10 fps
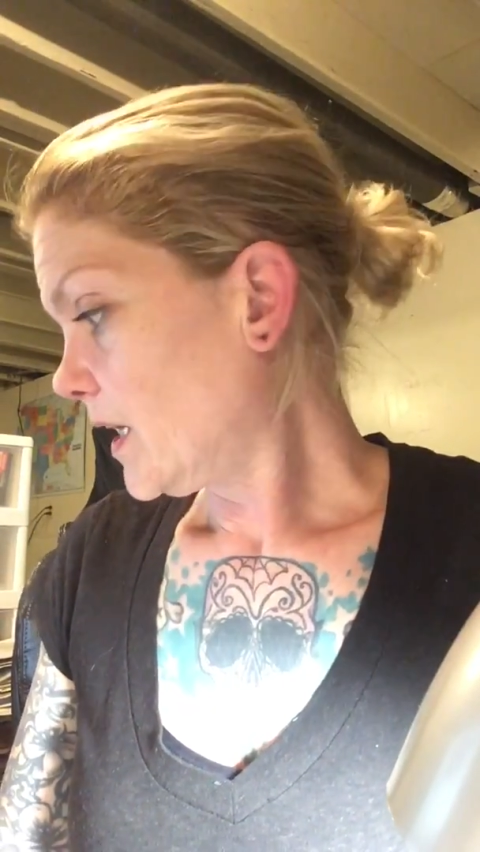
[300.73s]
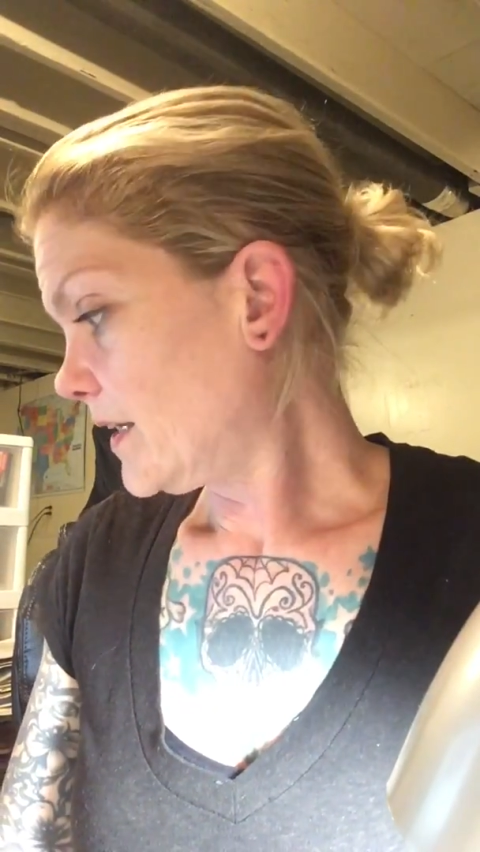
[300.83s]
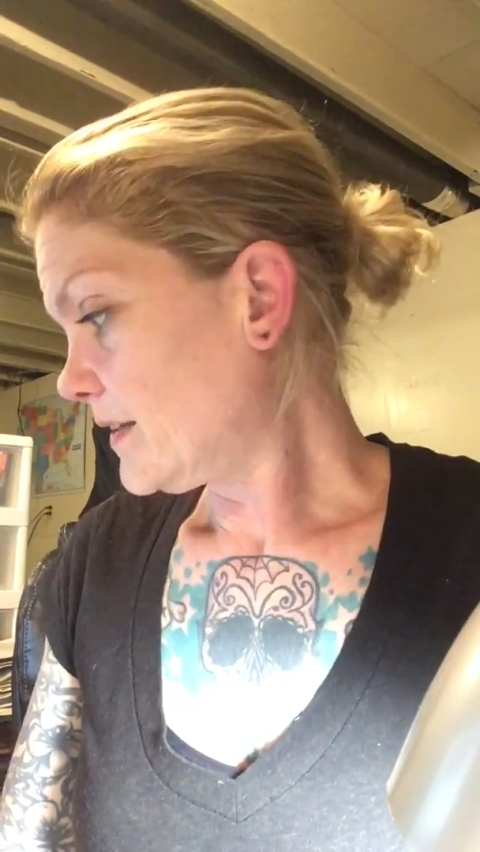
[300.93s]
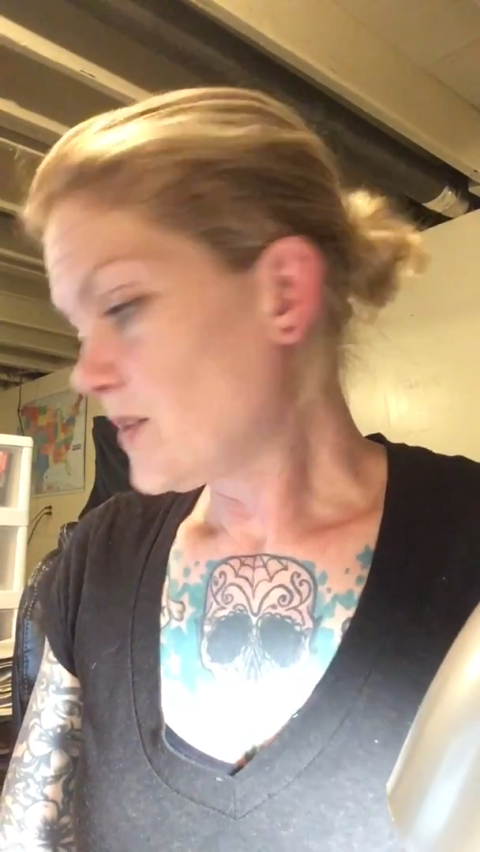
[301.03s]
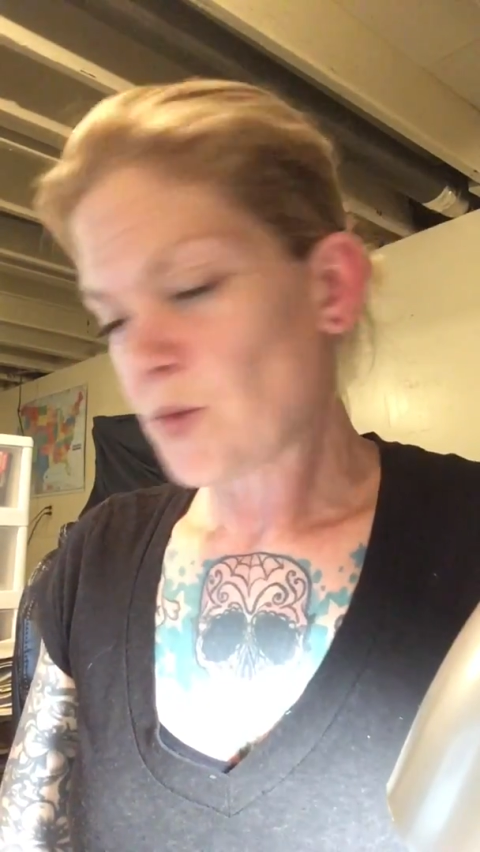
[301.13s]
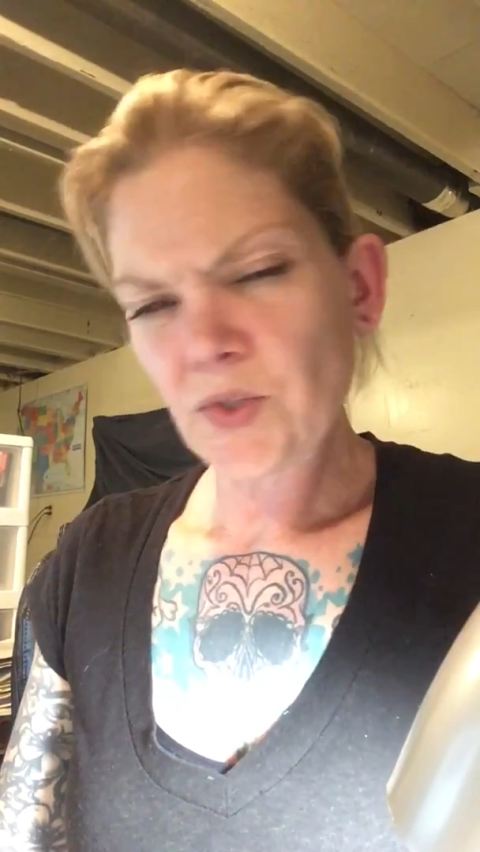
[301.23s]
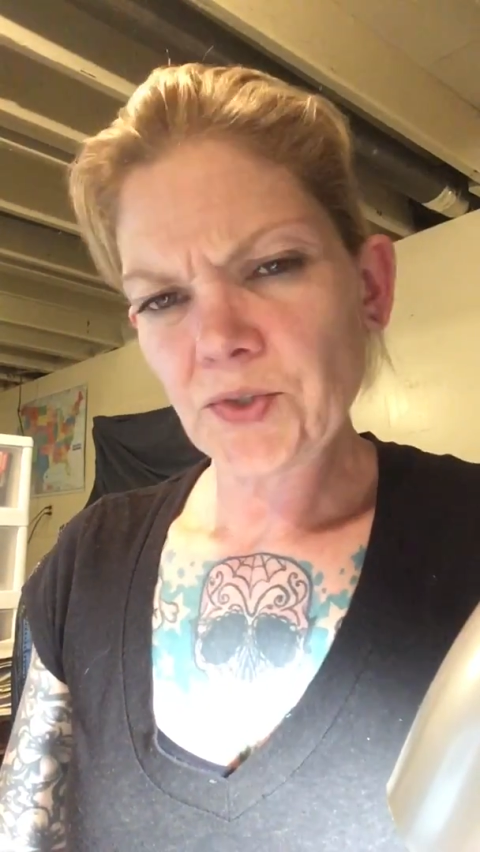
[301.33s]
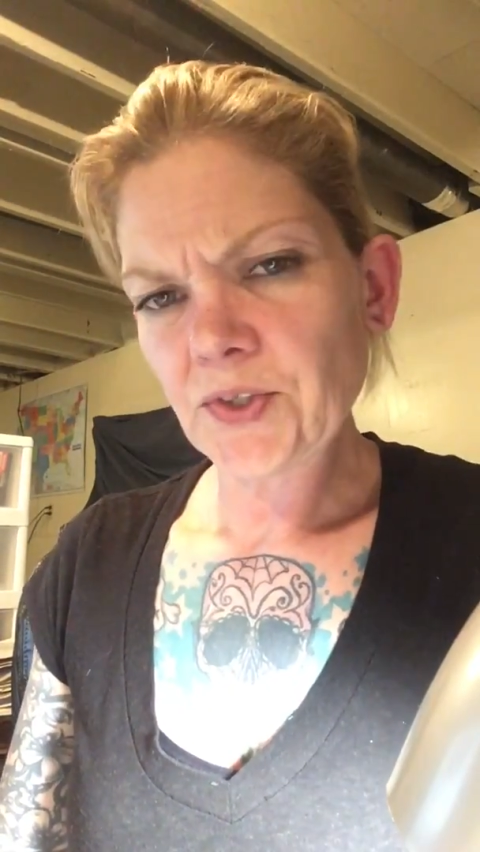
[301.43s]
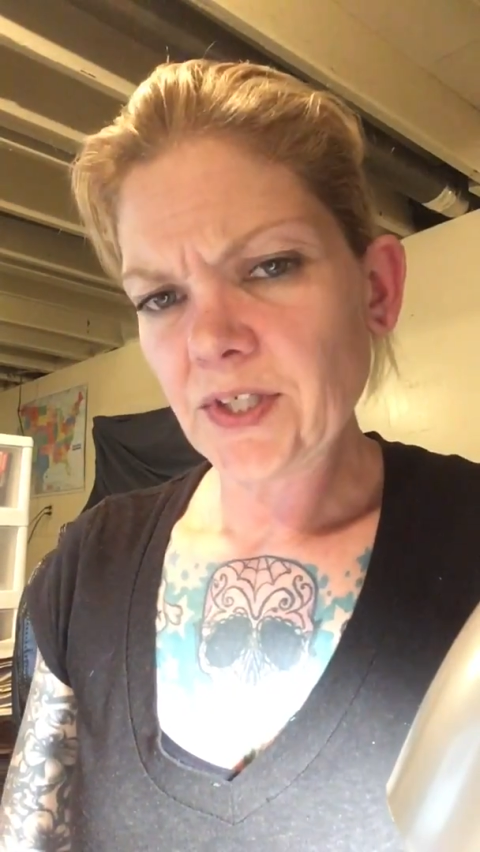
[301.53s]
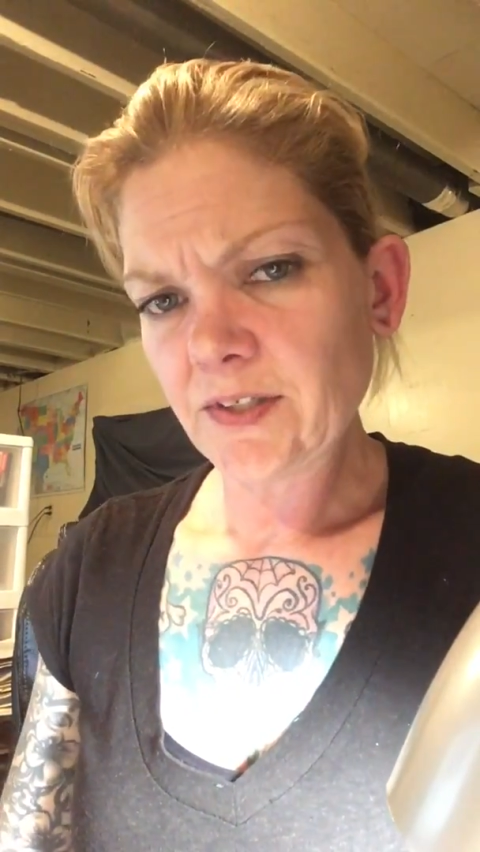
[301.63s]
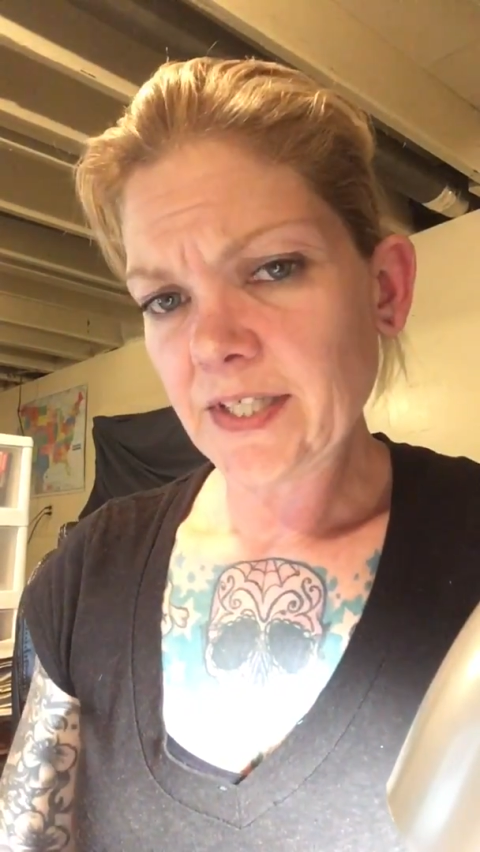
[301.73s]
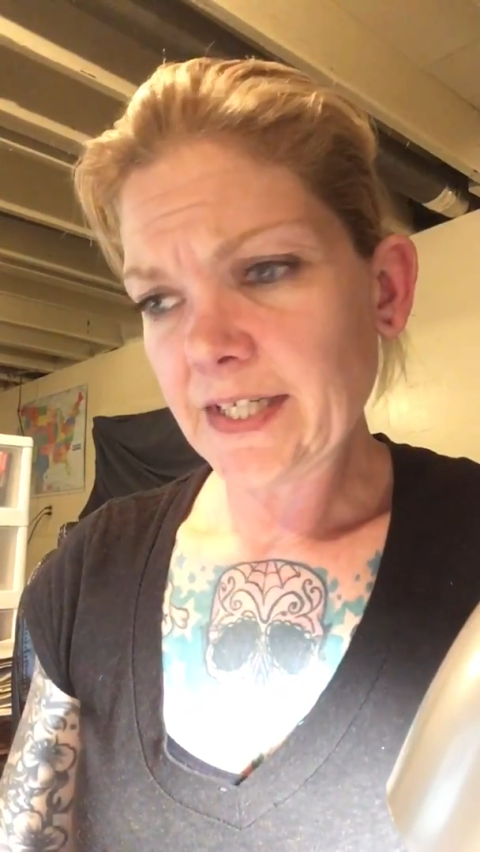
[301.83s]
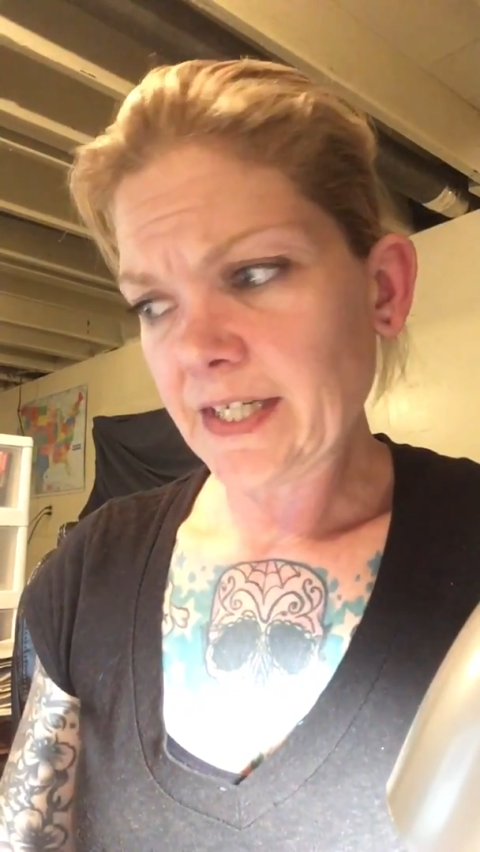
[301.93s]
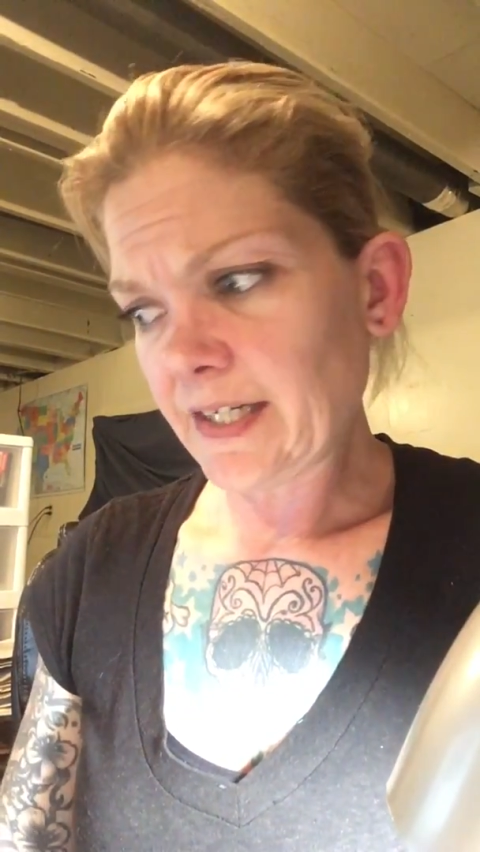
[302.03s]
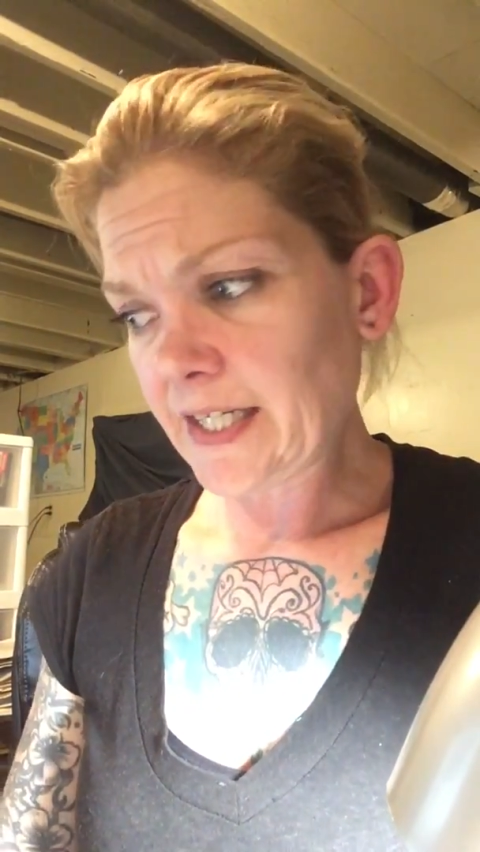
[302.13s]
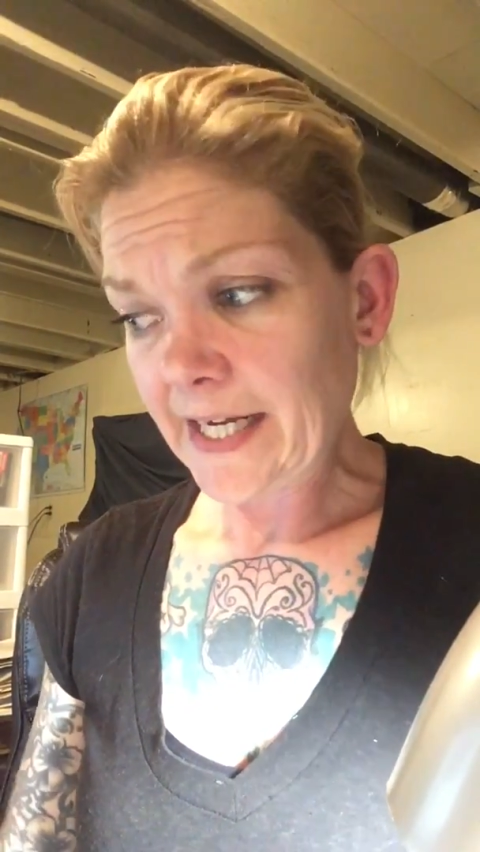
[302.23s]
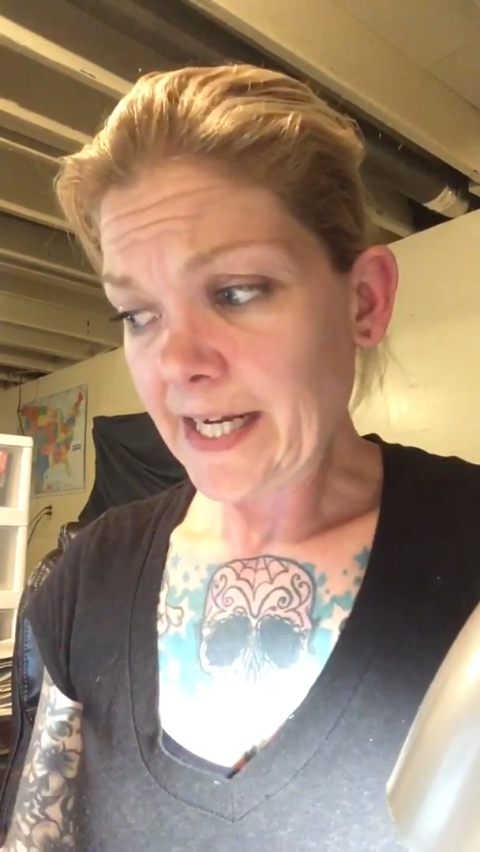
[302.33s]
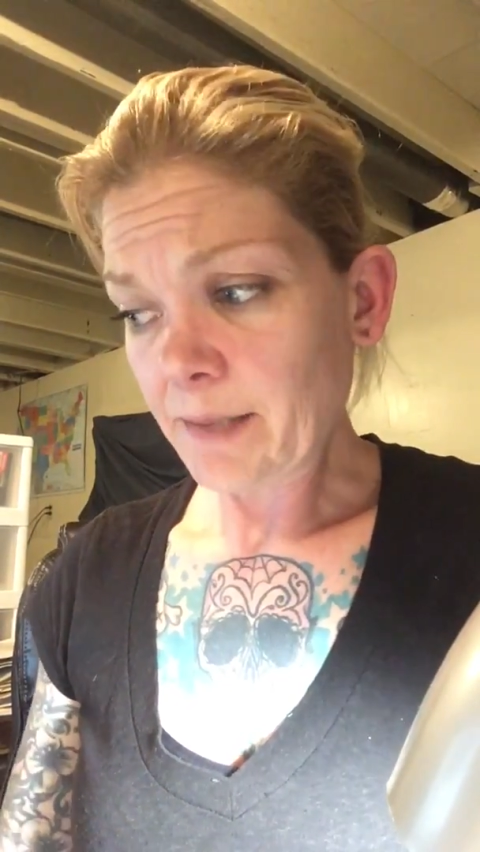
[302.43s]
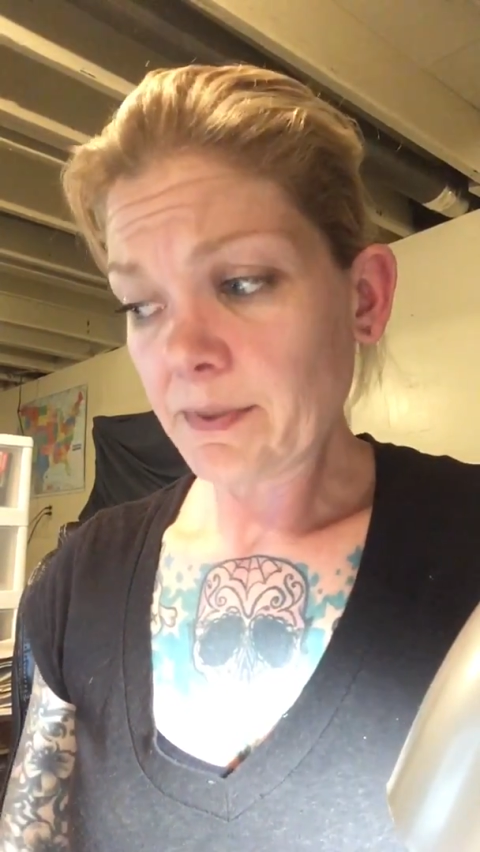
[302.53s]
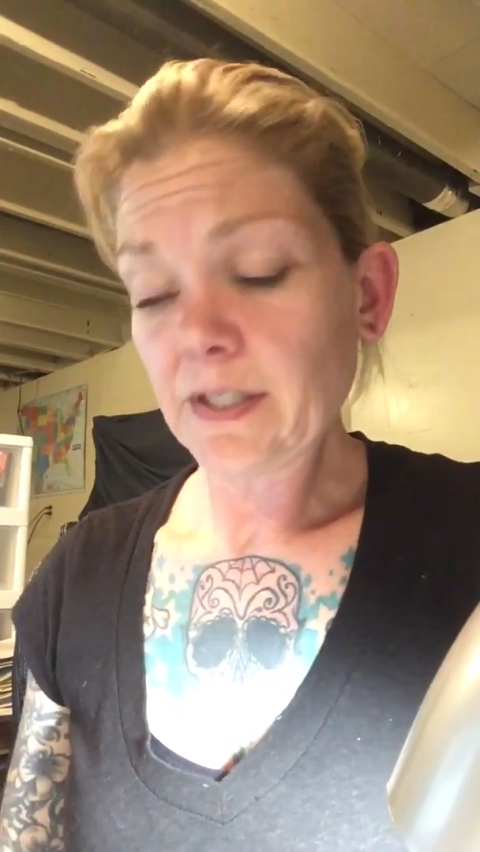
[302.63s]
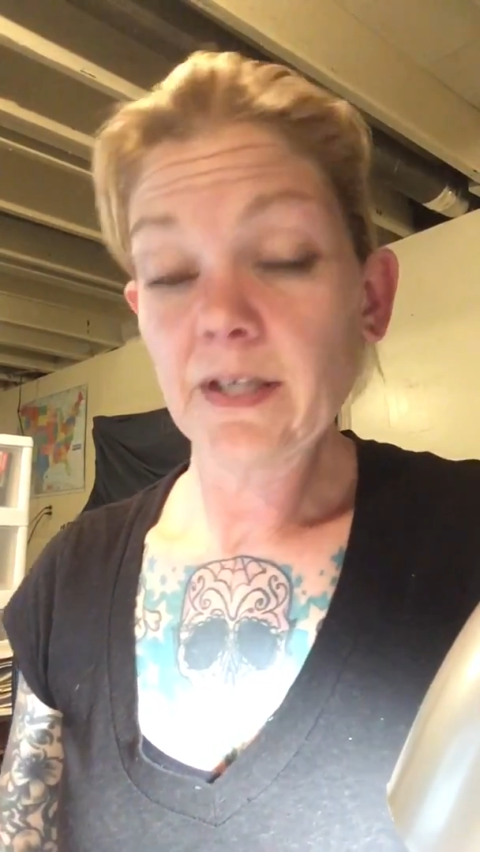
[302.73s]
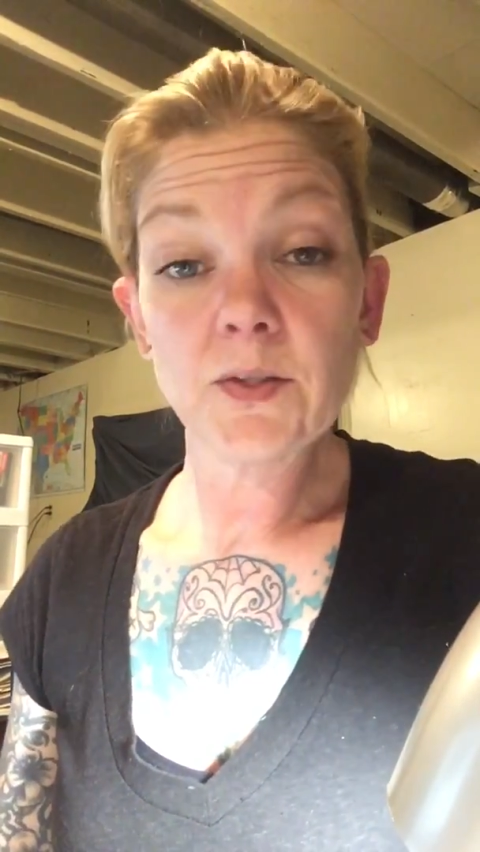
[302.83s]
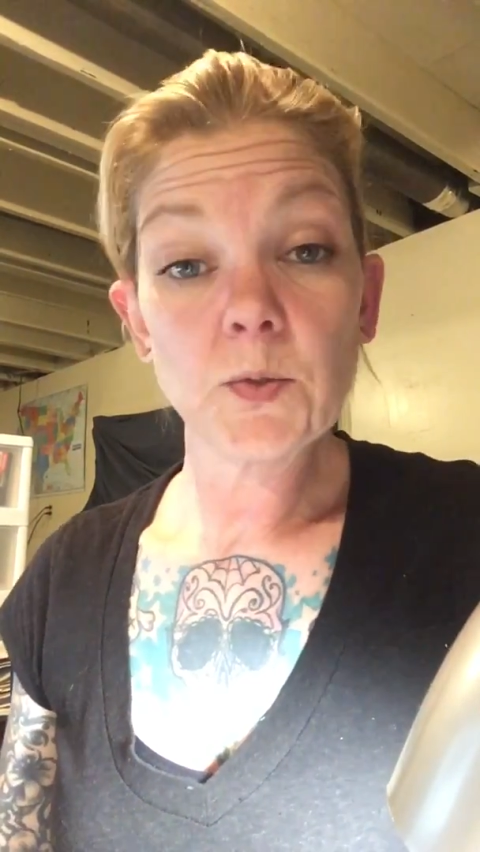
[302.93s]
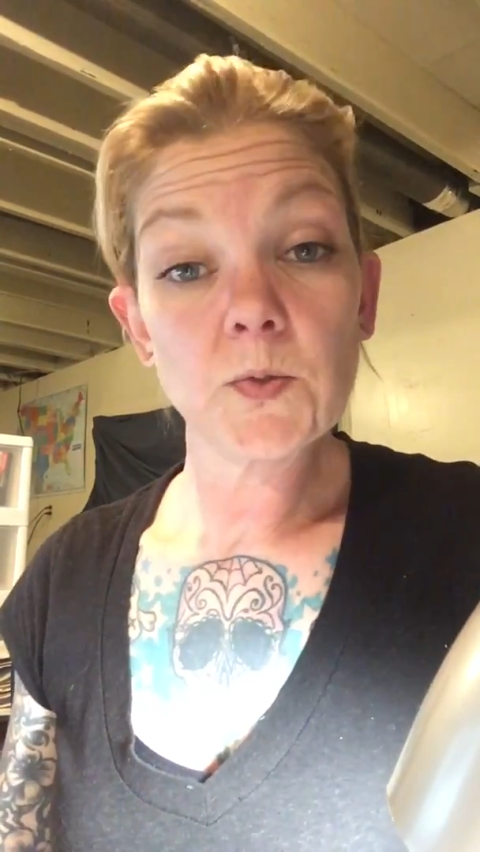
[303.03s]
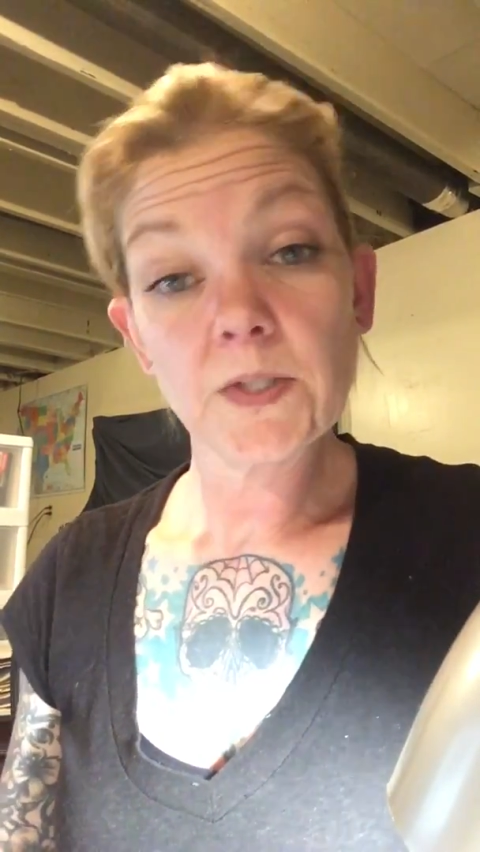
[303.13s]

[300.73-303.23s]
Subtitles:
And this was early in the day. And I happened to get those